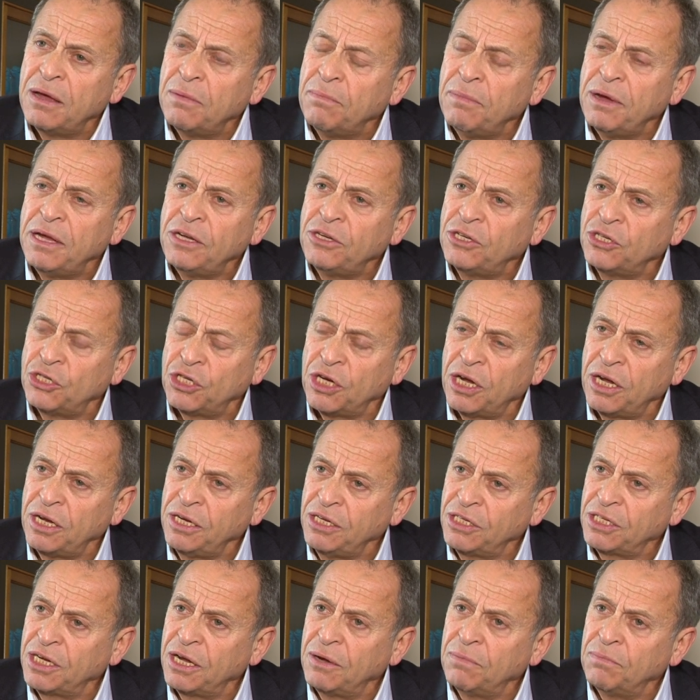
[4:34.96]
major
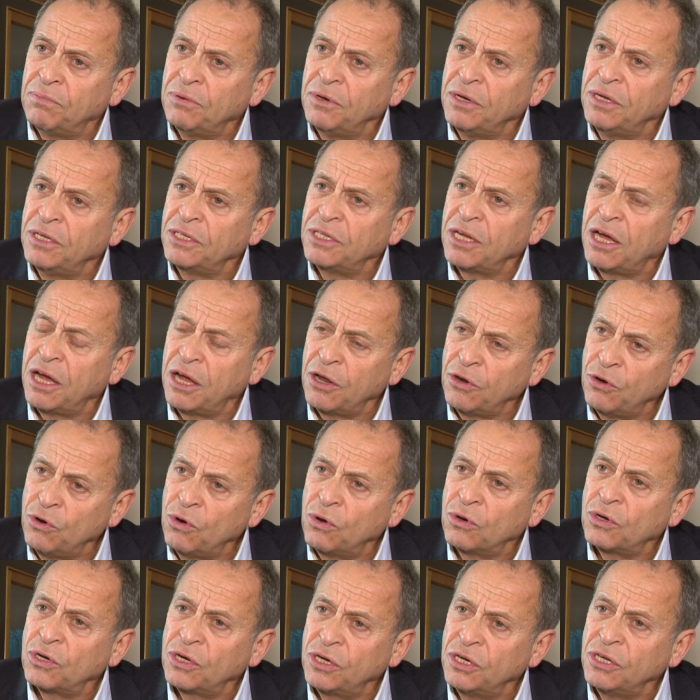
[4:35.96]
Chinese companies are
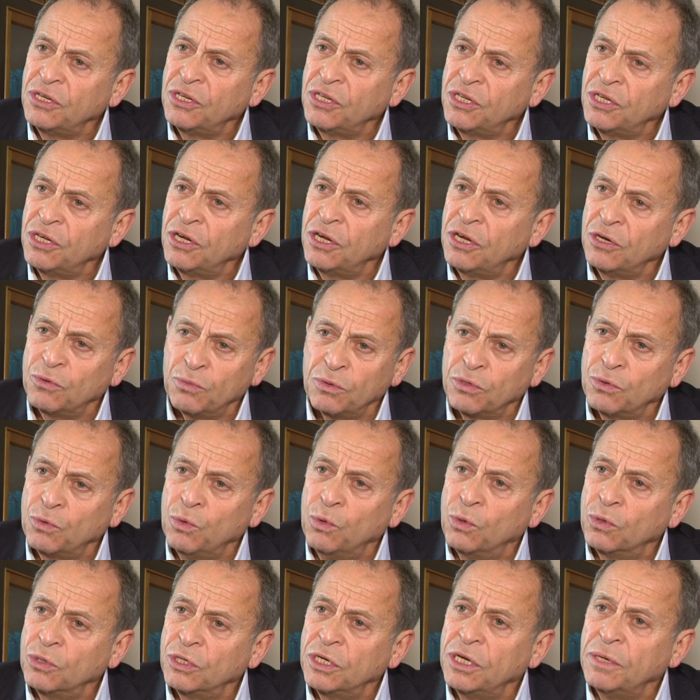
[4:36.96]
not concerned with
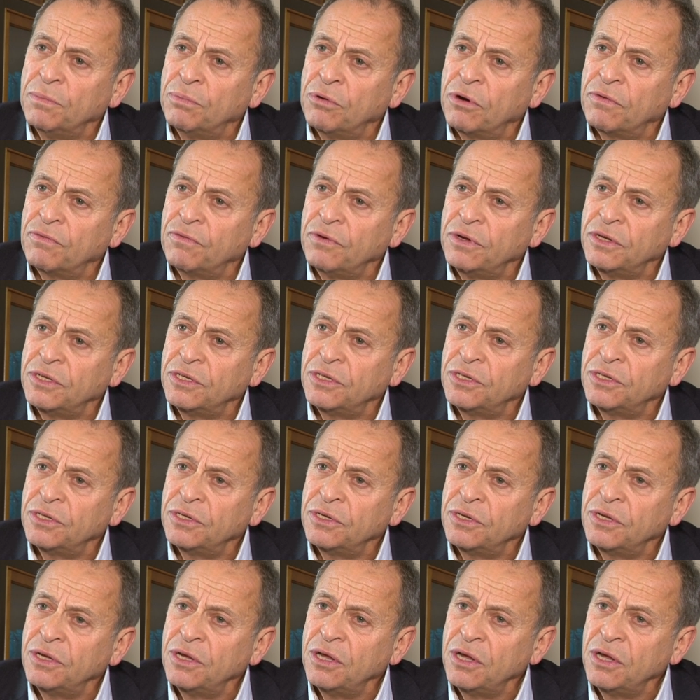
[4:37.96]
quarterly profits.